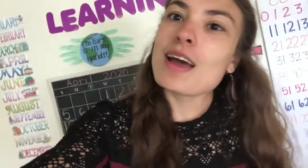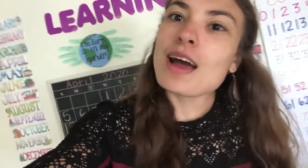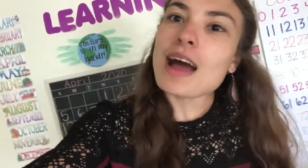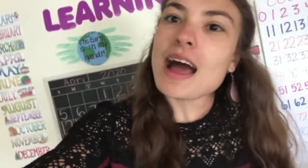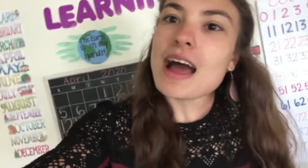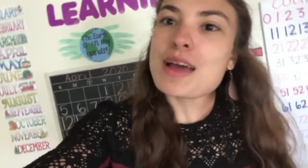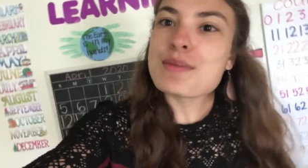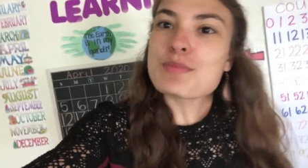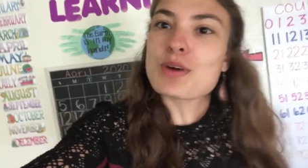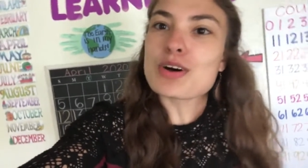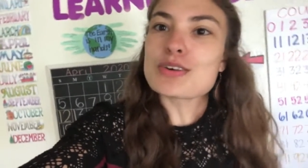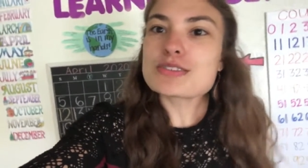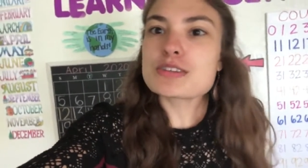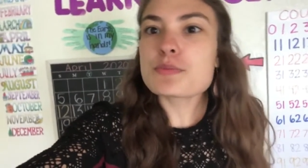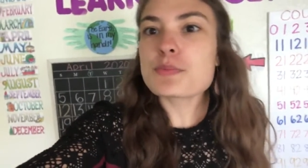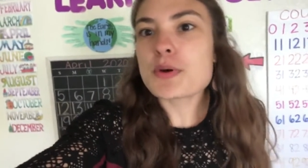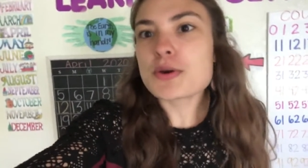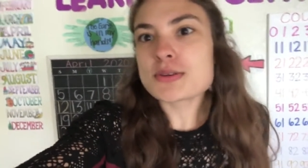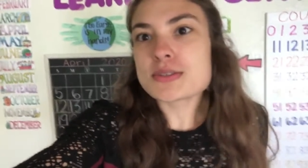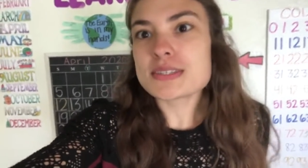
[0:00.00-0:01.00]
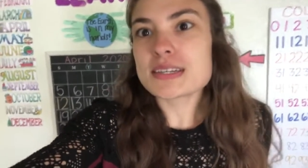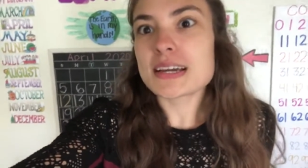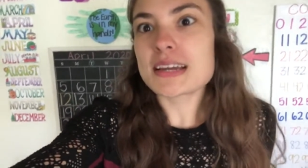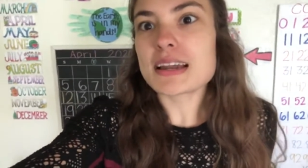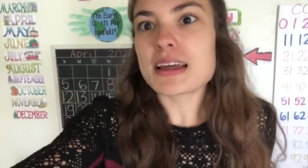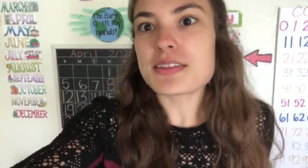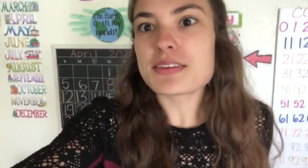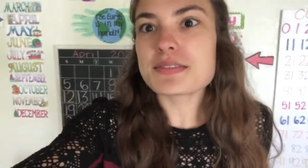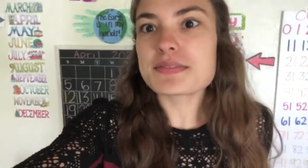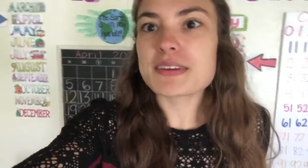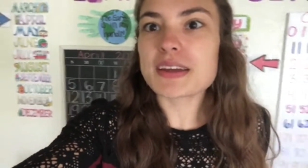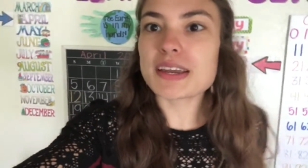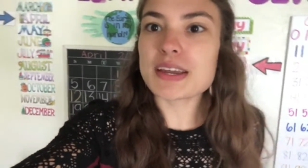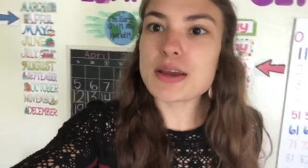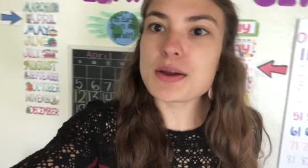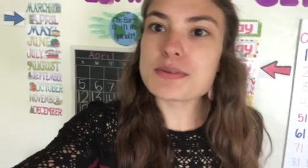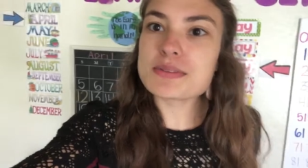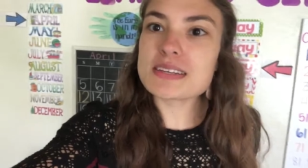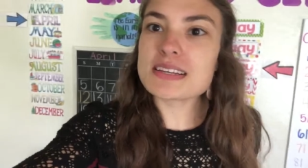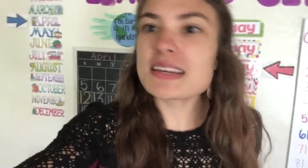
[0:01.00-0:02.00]
I'm also posting another
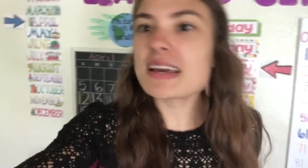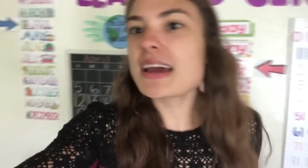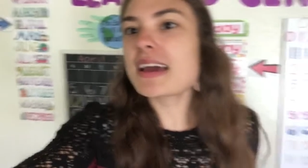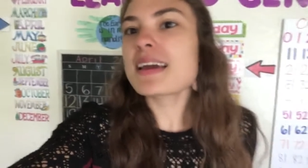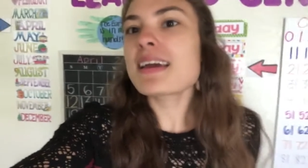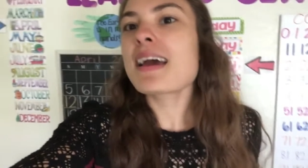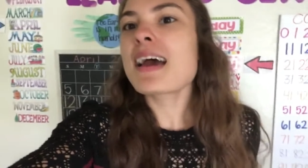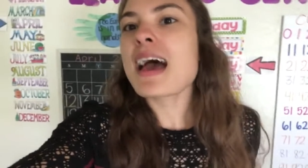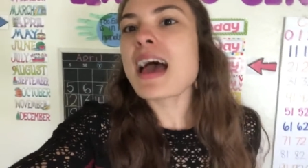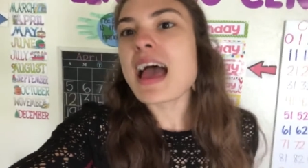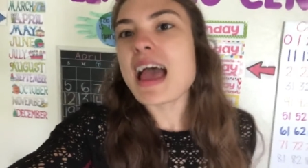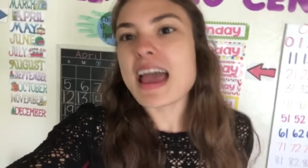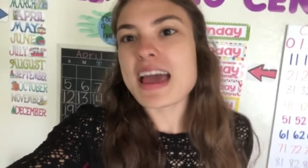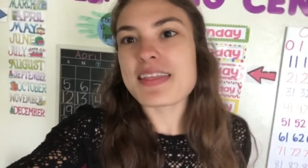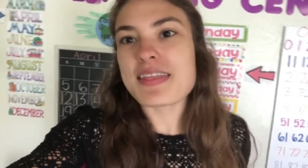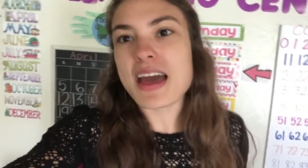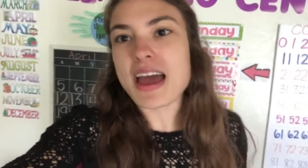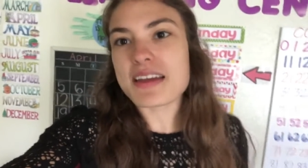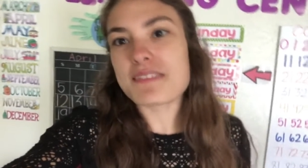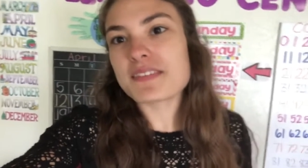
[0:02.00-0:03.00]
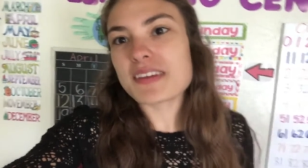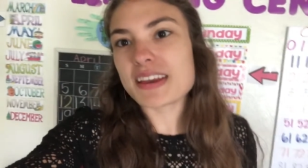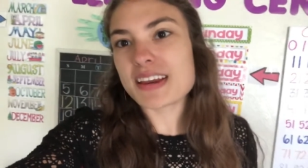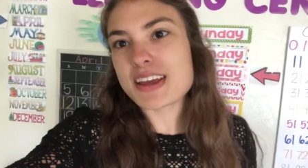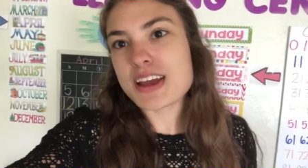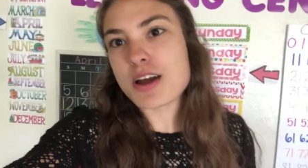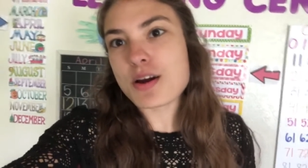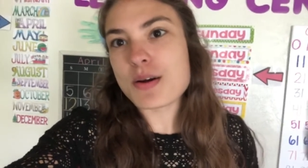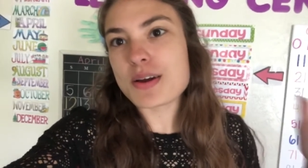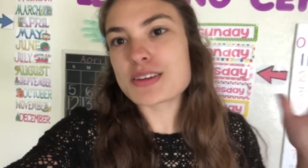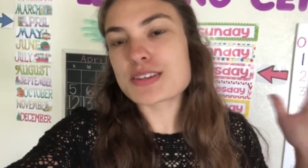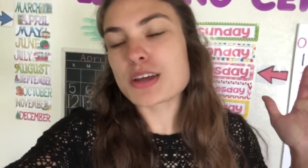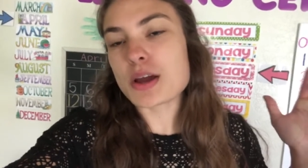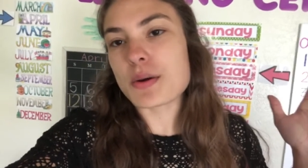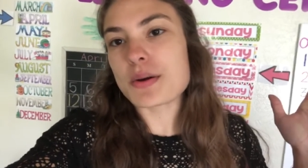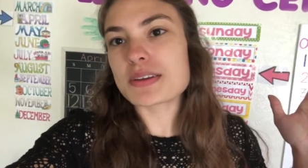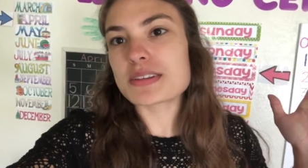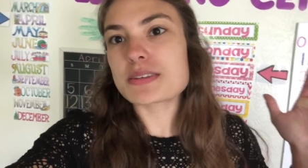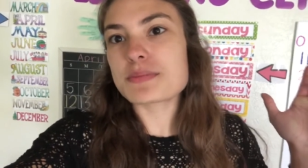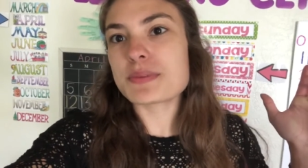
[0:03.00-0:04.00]
video today, and that video is
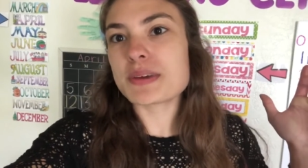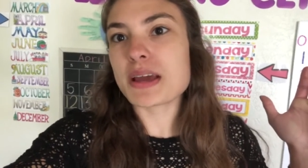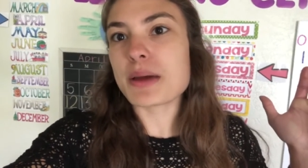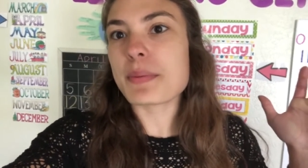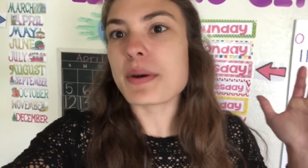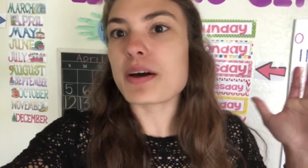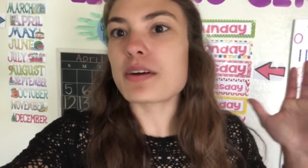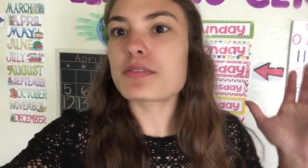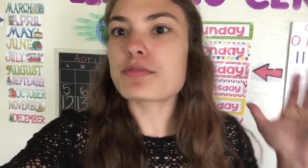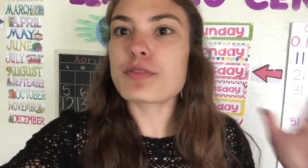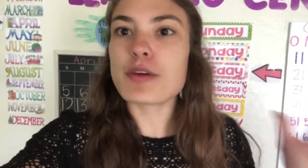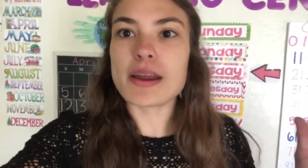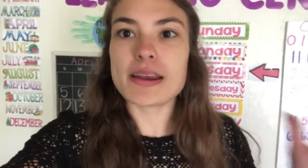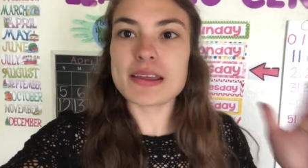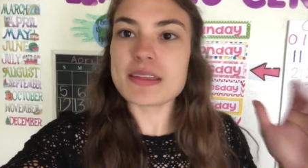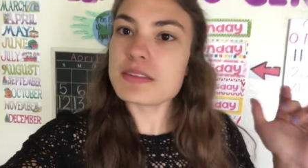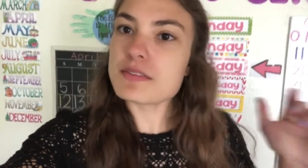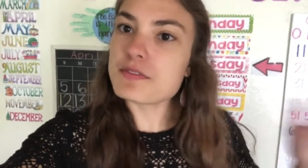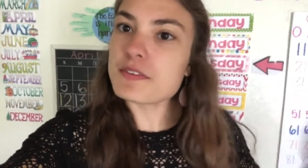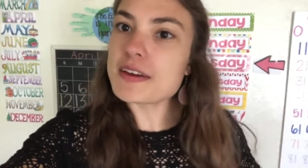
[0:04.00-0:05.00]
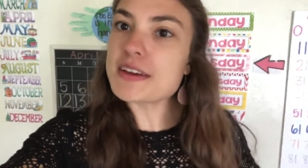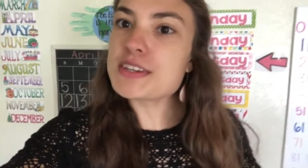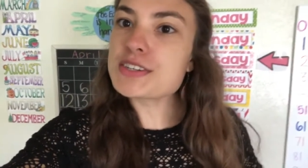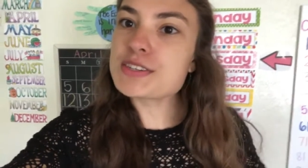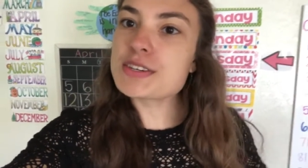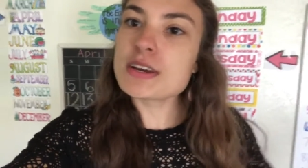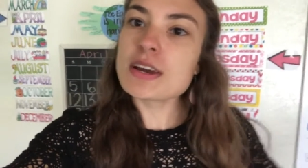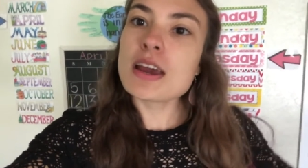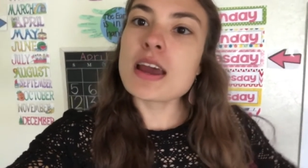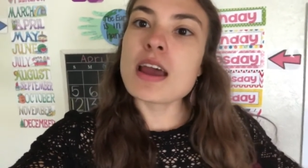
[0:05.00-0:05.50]
going to be about Freddy the fish.